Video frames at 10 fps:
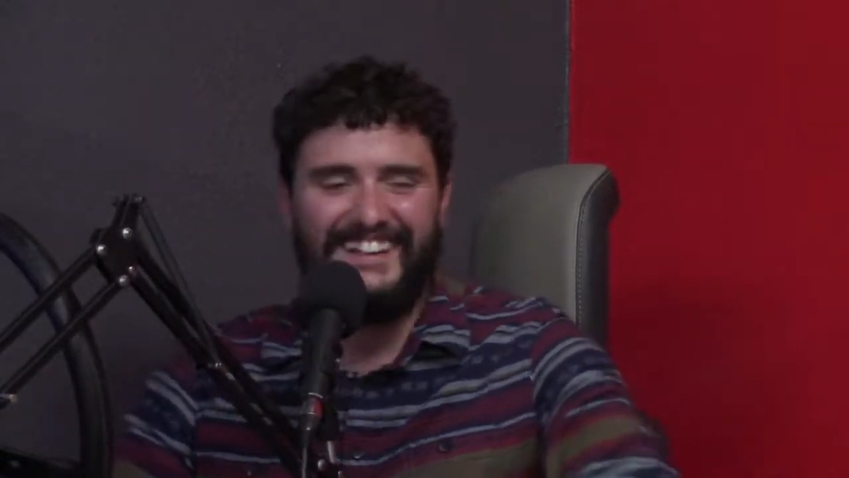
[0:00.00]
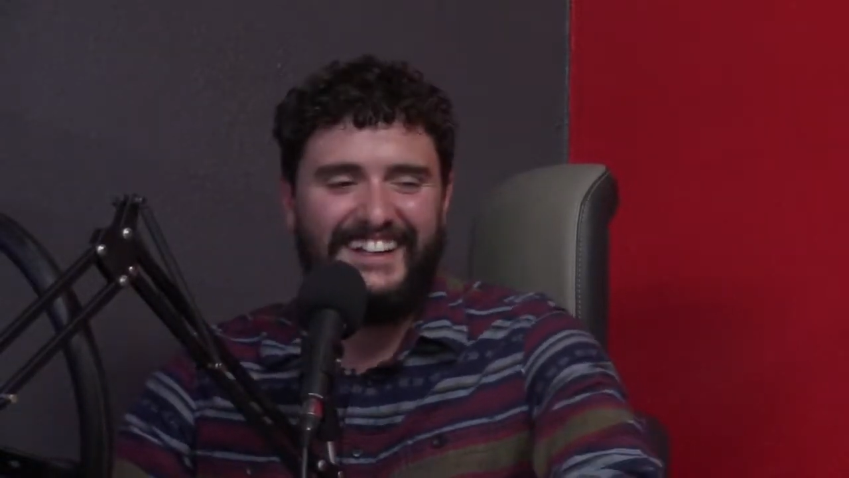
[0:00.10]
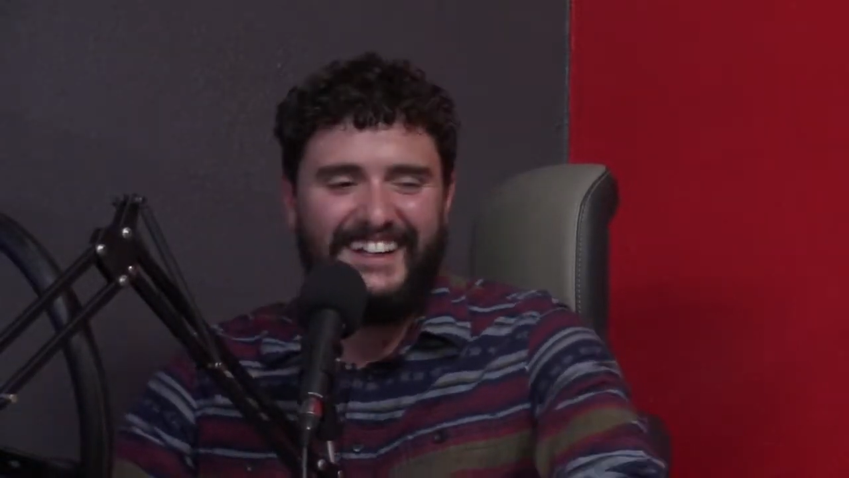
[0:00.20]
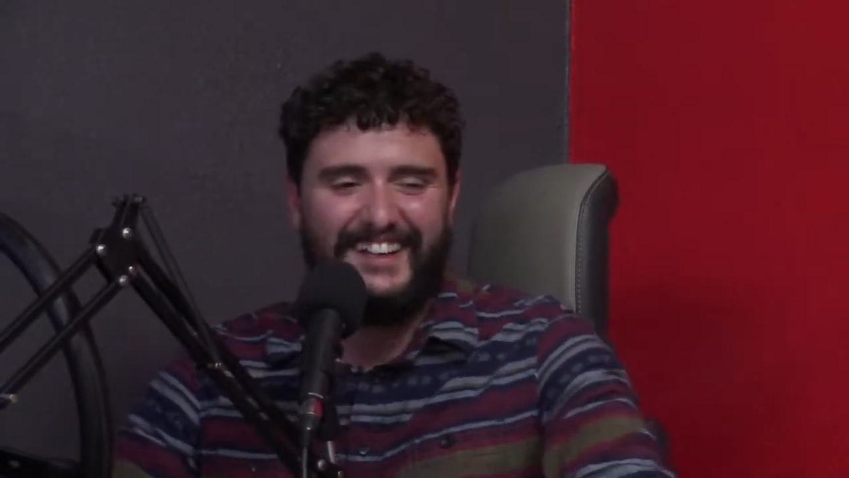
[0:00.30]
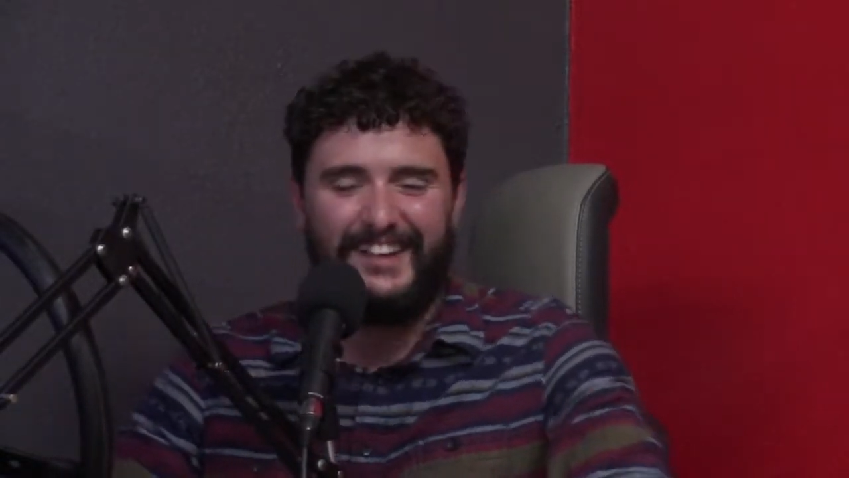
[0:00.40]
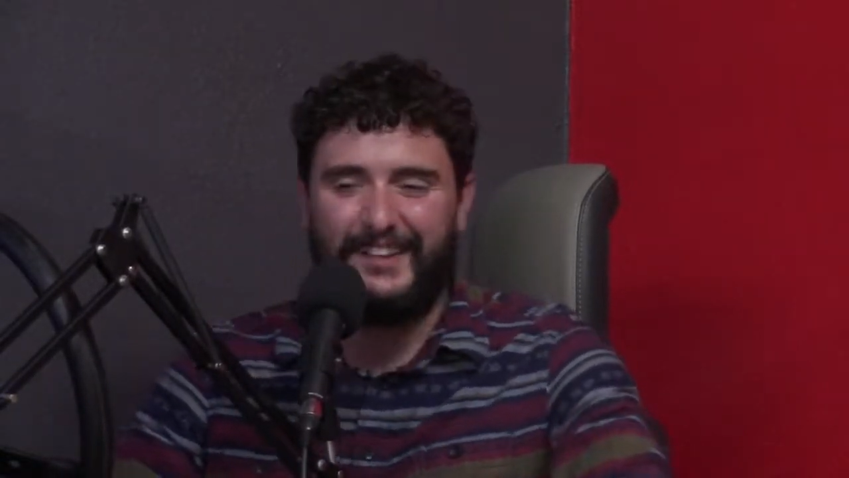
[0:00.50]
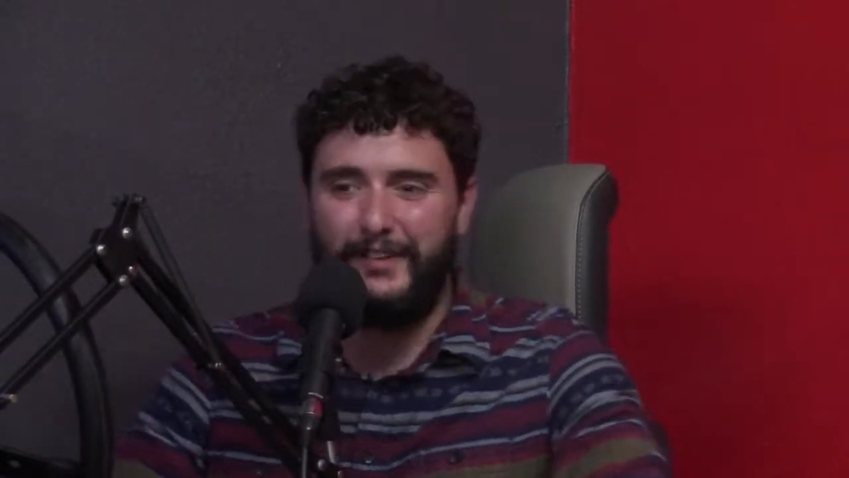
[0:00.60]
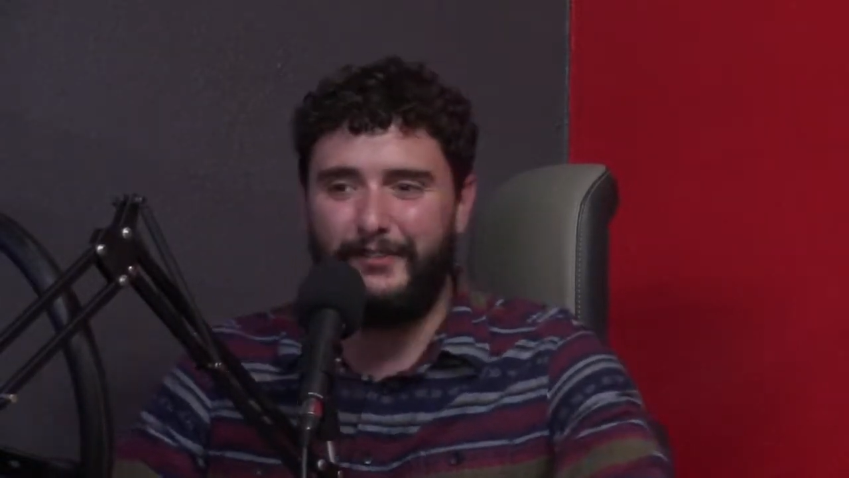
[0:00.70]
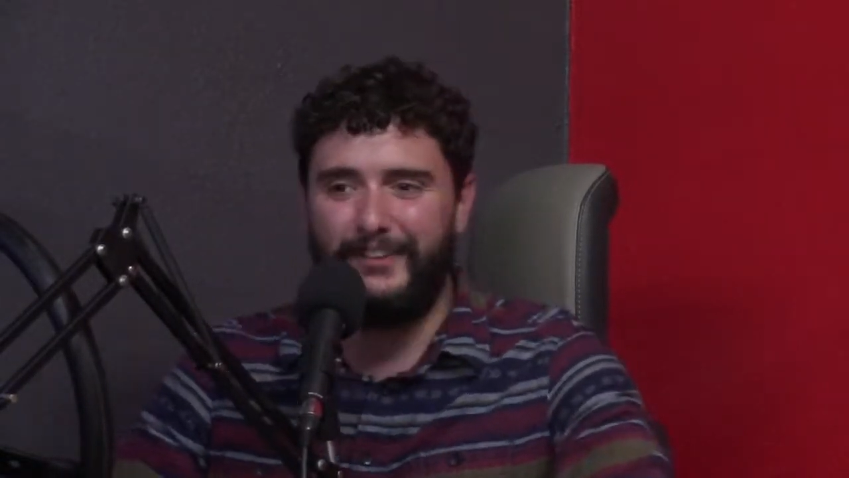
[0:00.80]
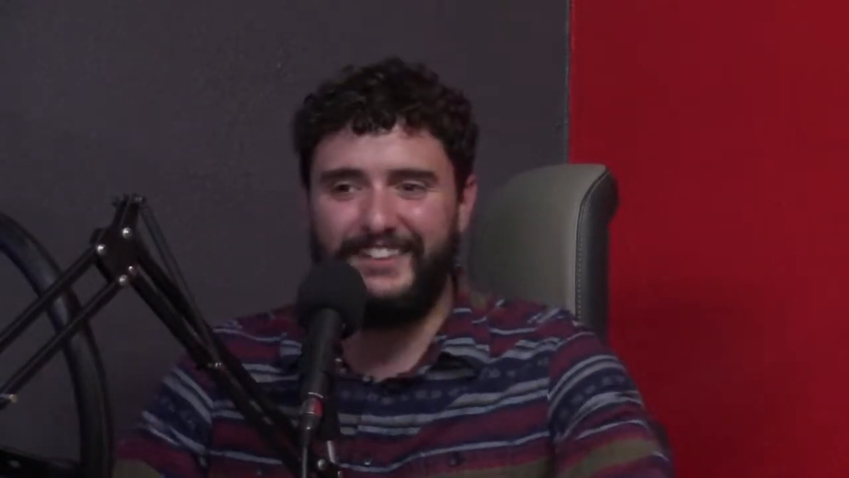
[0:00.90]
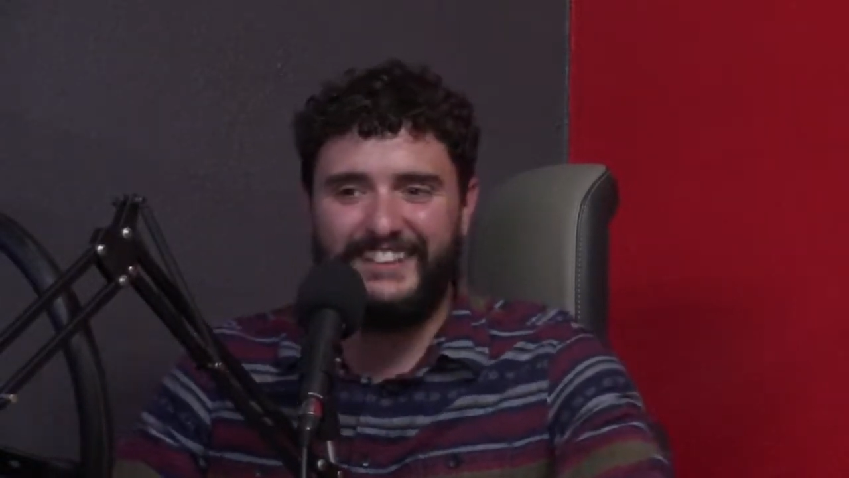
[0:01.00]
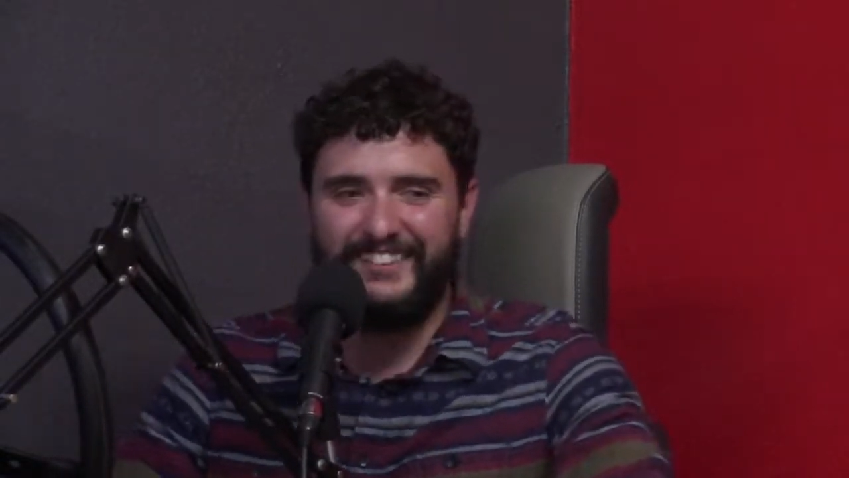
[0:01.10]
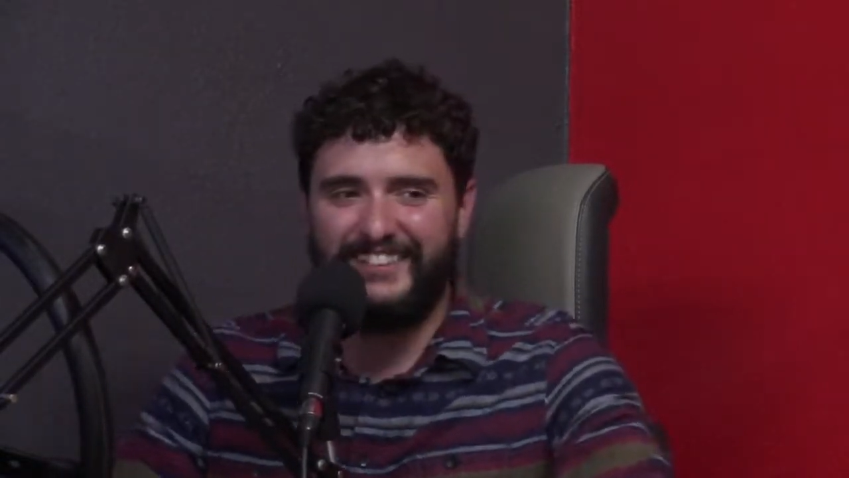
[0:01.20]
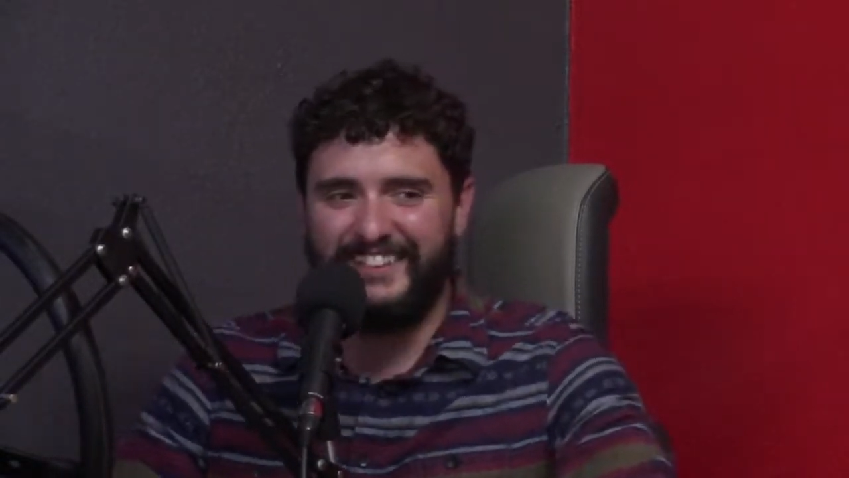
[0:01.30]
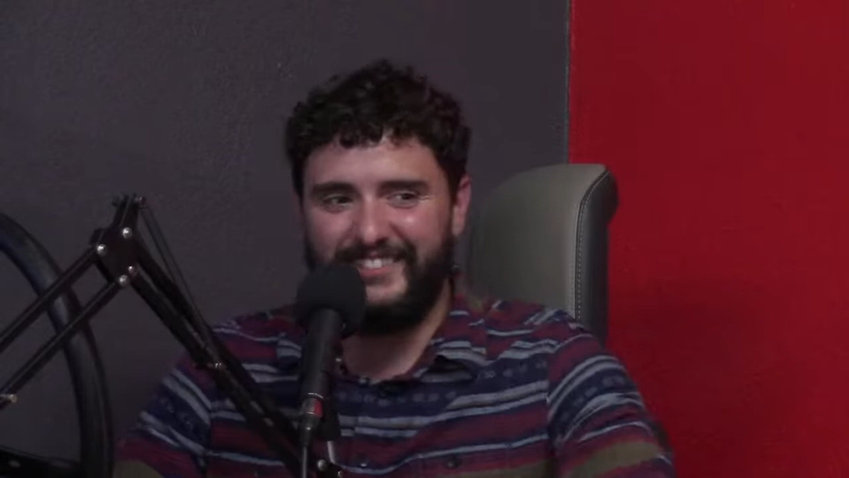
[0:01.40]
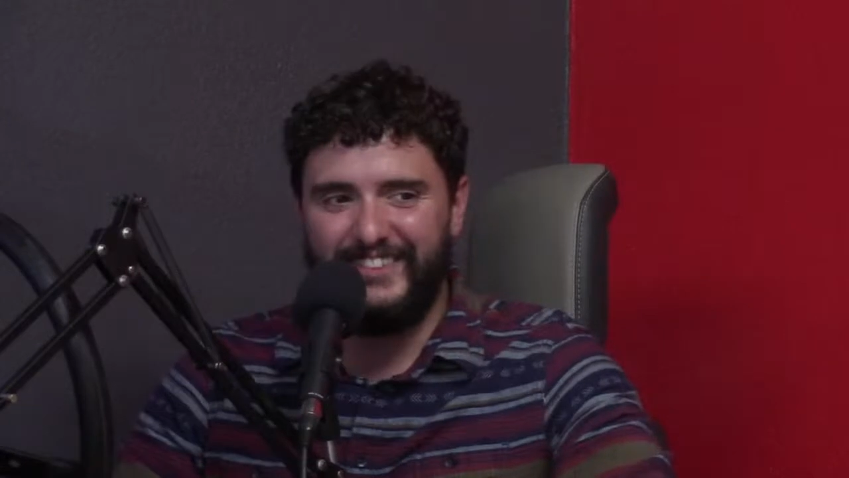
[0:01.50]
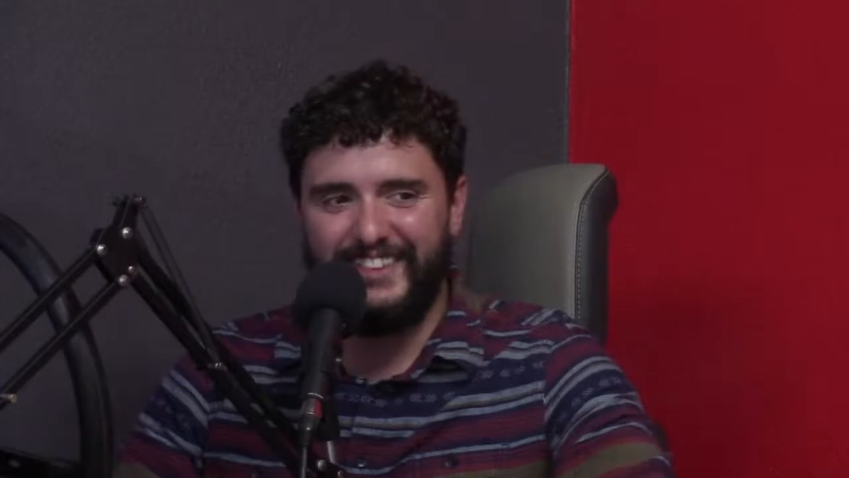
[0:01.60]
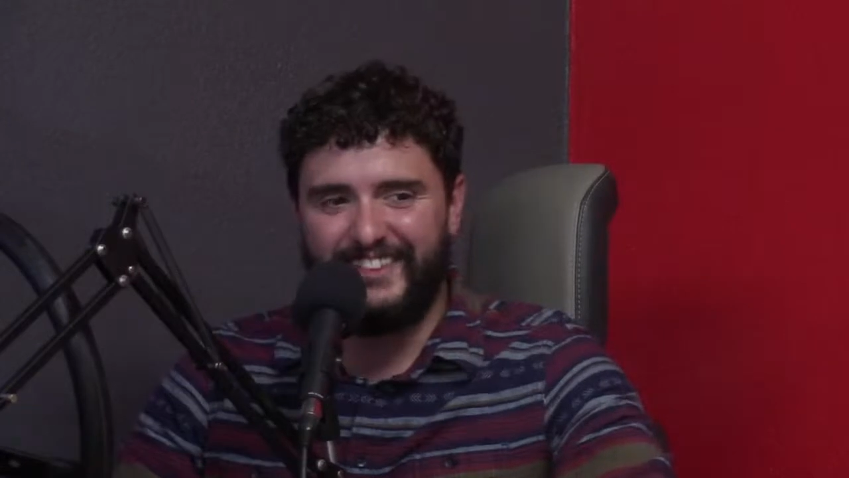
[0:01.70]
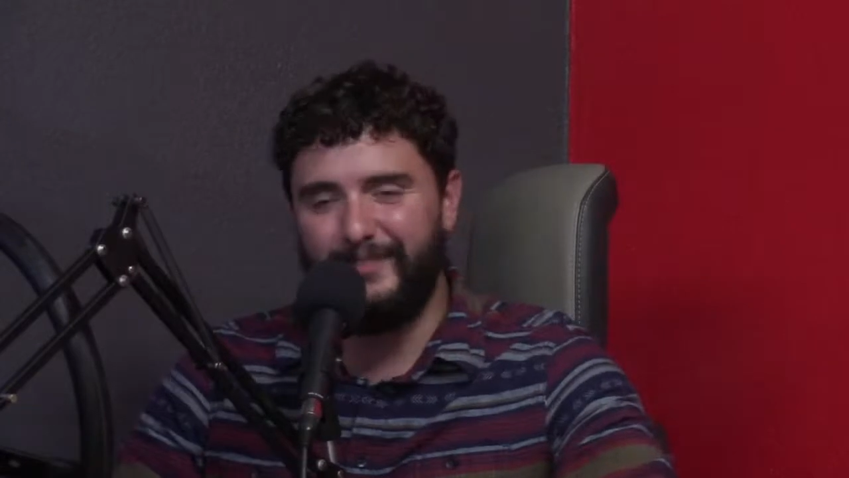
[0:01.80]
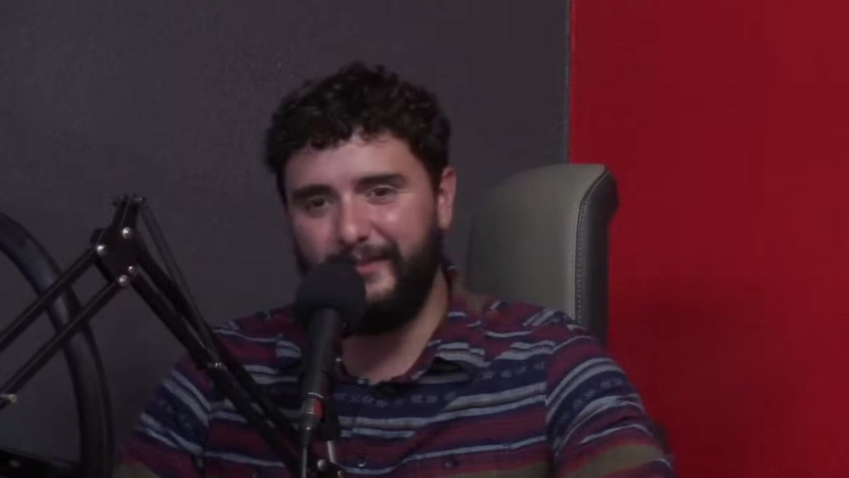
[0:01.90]
They funded everything, but
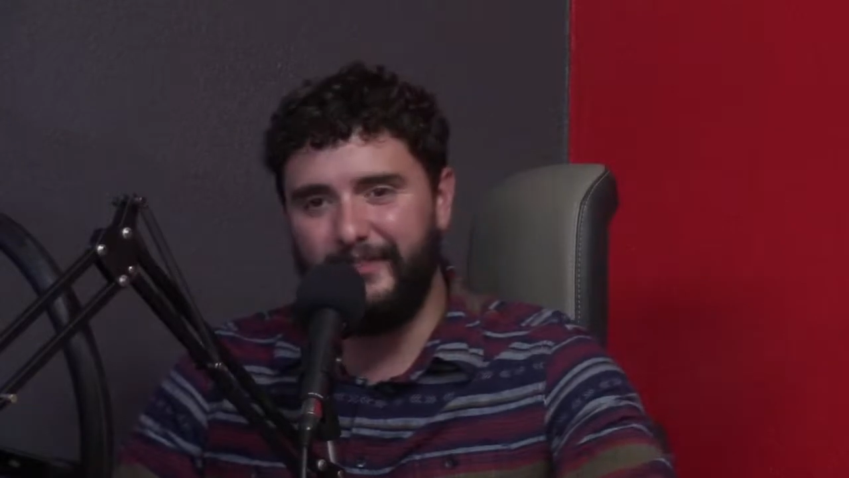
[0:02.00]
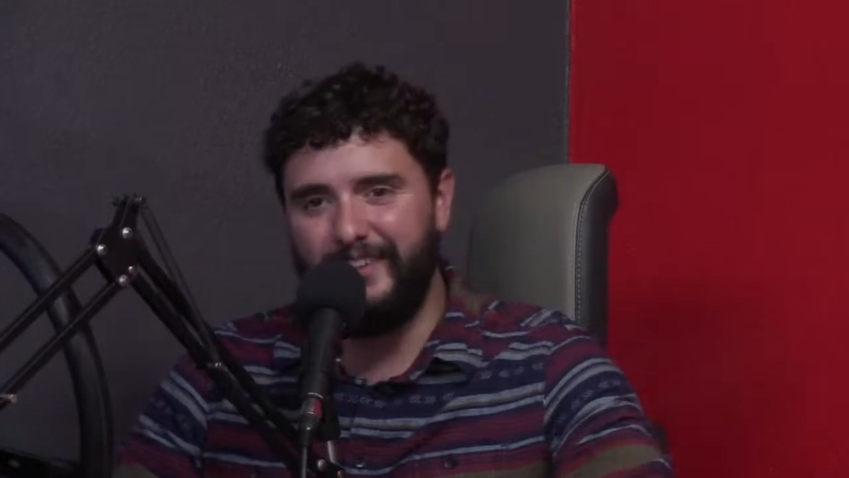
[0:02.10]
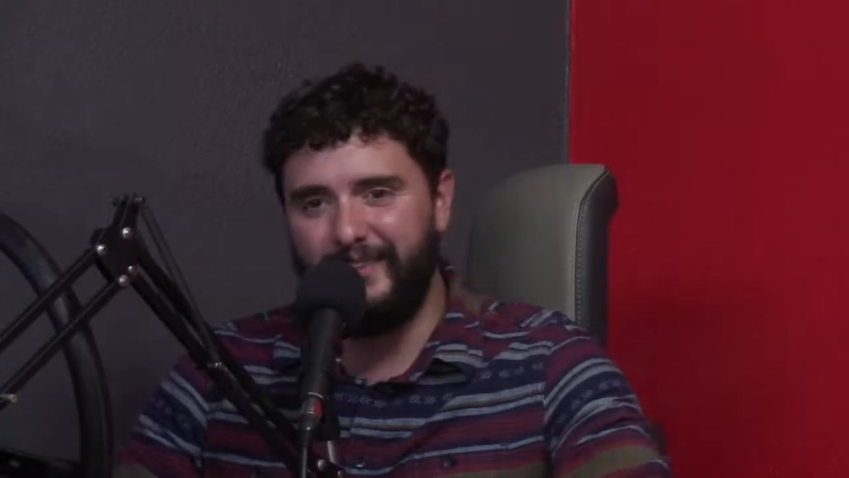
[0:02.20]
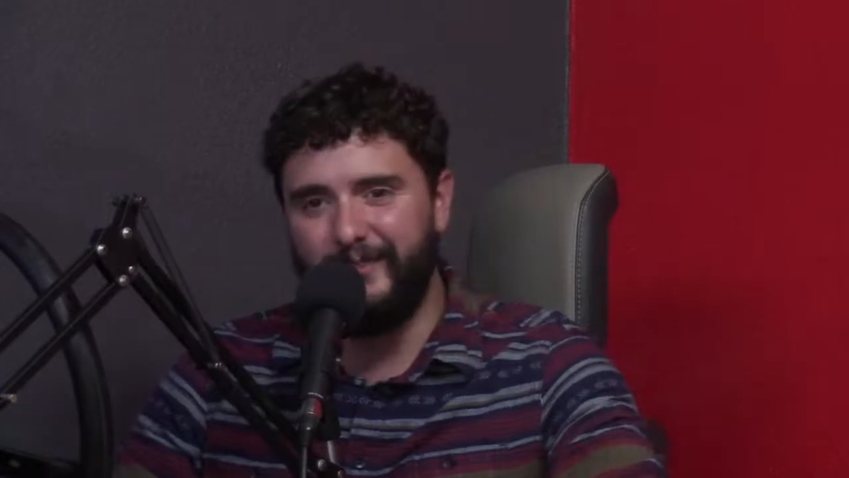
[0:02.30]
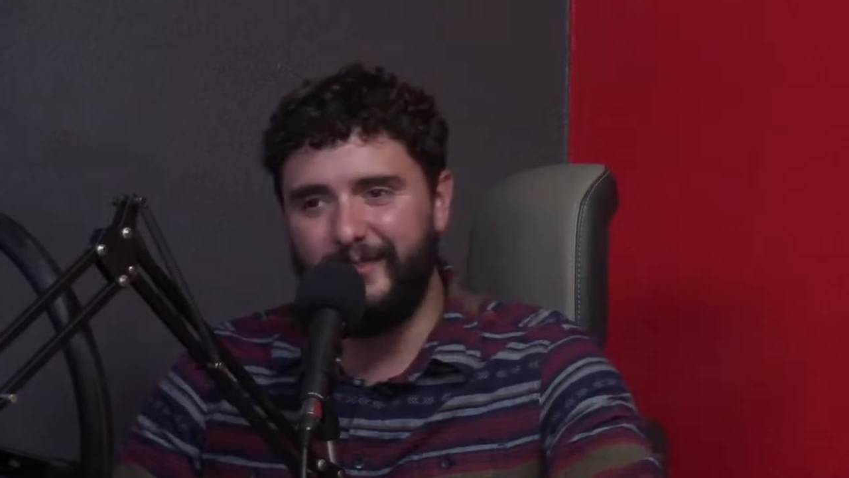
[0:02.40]
it's really